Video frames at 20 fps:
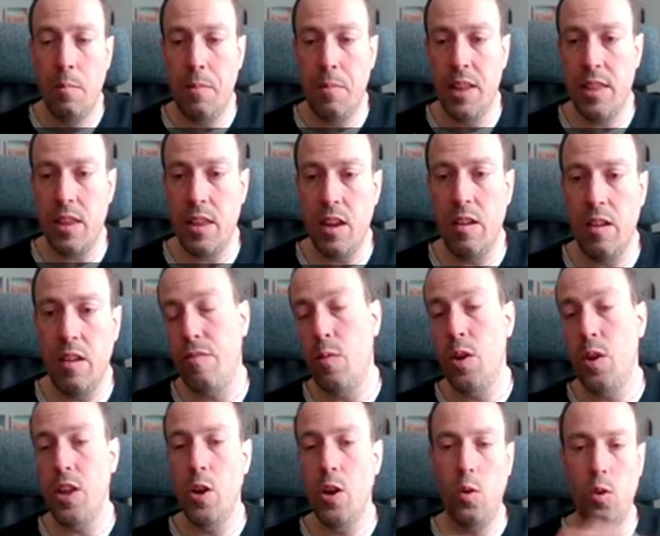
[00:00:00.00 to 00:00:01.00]
but
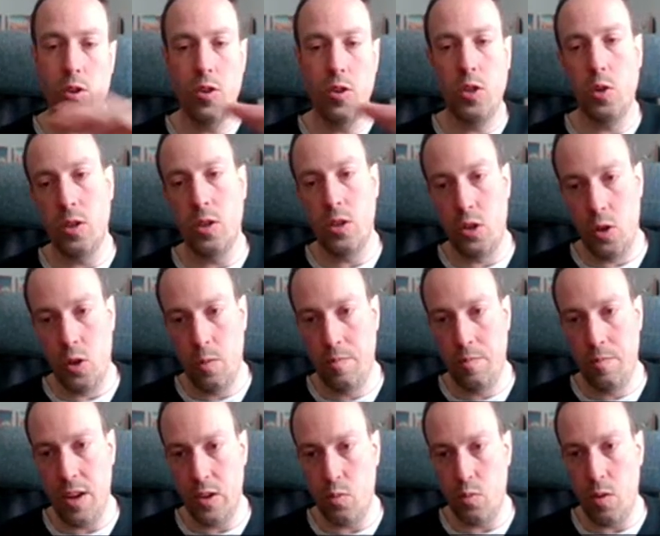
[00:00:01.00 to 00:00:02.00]
for the whole consortium,
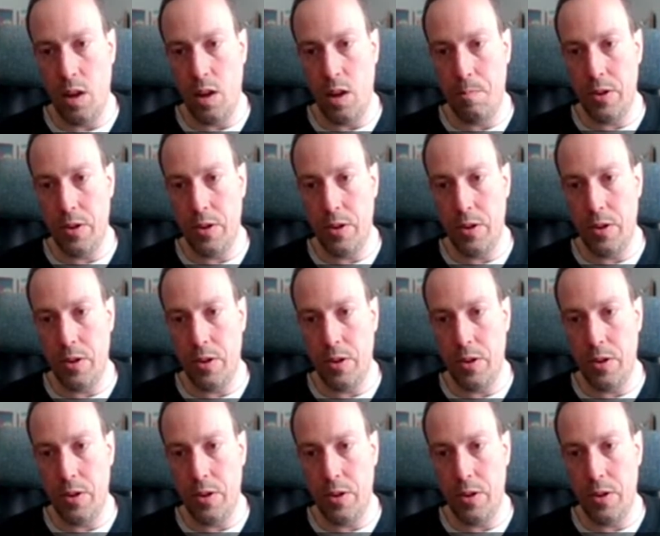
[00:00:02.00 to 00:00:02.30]
there's one